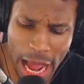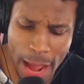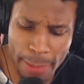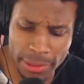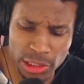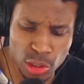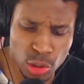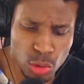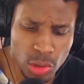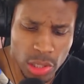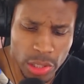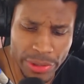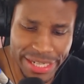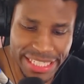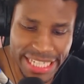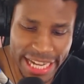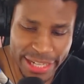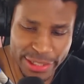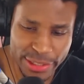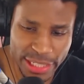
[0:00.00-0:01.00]
I'm a little
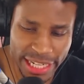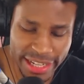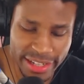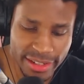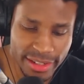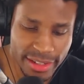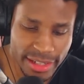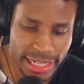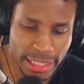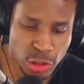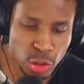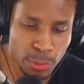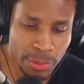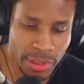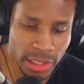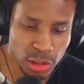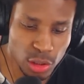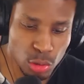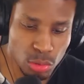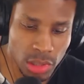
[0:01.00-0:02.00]
worried, not gonna lie. I
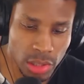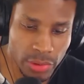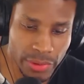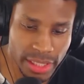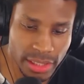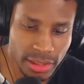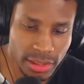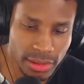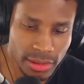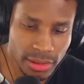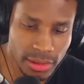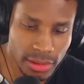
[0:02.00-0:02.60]
do be a little worried.